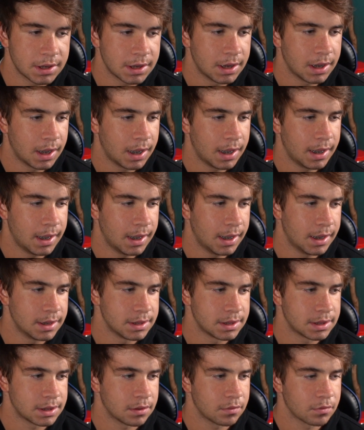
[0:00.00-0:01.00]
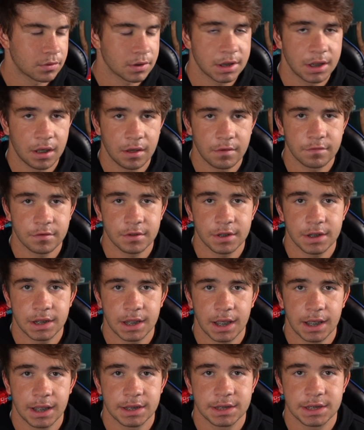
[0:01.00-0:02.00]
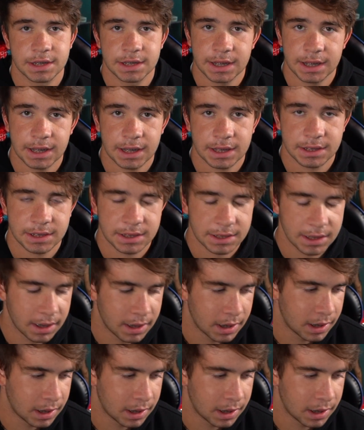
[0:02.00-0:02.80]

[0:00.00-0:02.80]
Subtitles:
Today is recovery day 6.